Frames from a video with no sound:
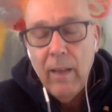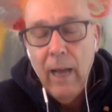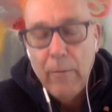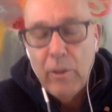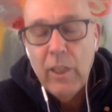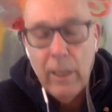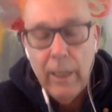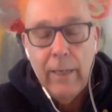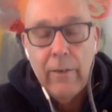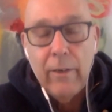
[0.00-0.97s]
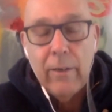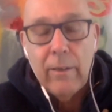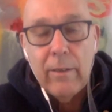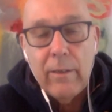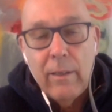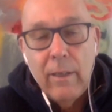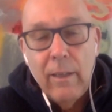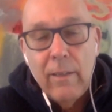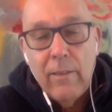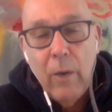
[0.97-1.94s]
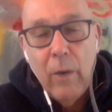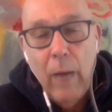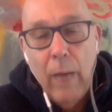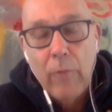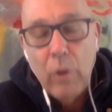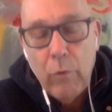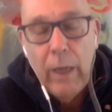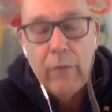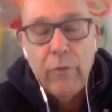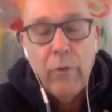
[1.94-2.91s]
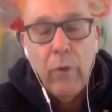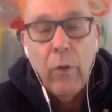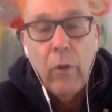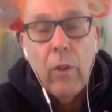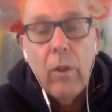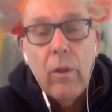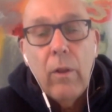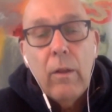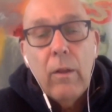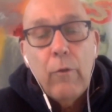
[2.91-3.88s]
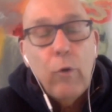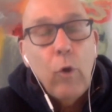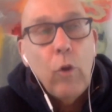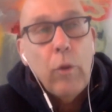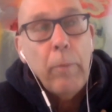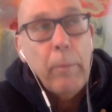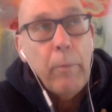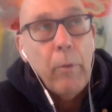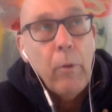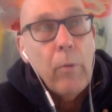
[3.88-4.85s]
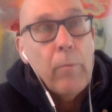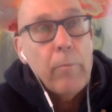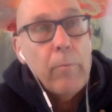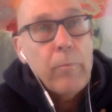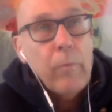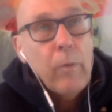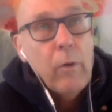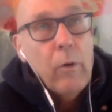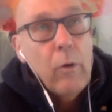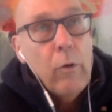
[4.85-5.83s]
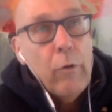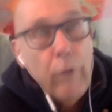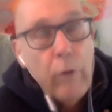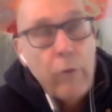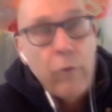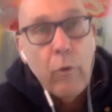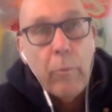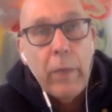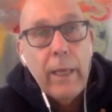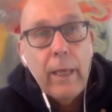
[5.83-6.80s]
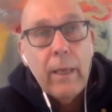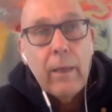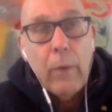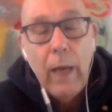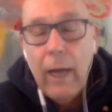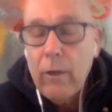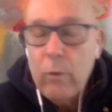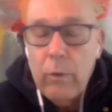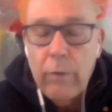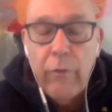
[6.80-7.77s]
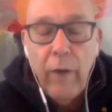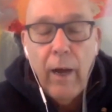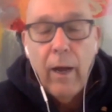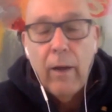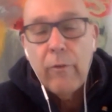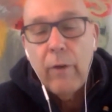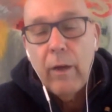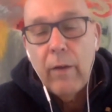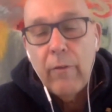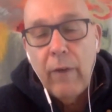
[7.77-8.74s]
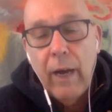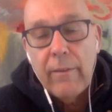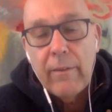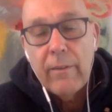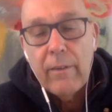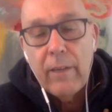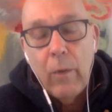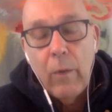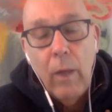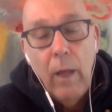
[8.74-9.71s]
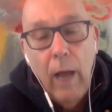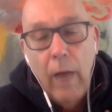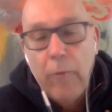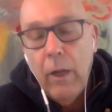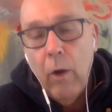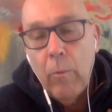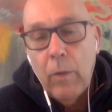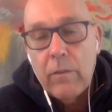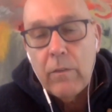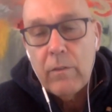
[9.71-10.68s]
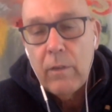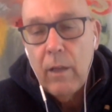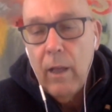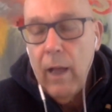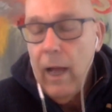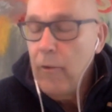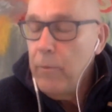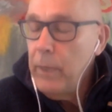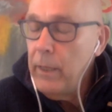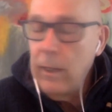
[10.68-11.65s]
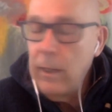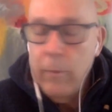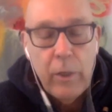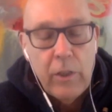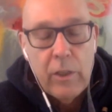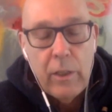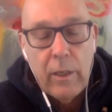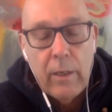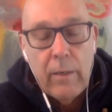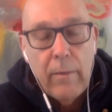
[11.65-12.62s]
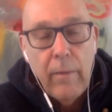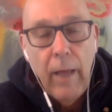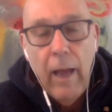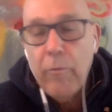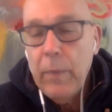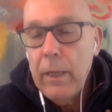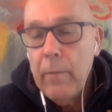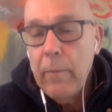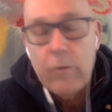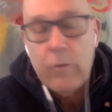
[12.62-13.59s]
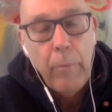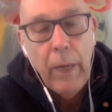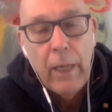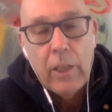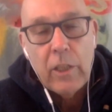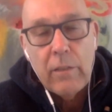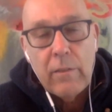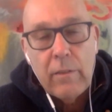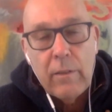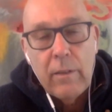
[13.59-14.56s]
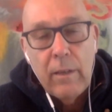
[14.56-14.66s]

I'm still here. So I'm so grateful for all the people who fought for me when I couldn't fight. You know, I've been homeless. I've been a prisoner. I've been a mental patient.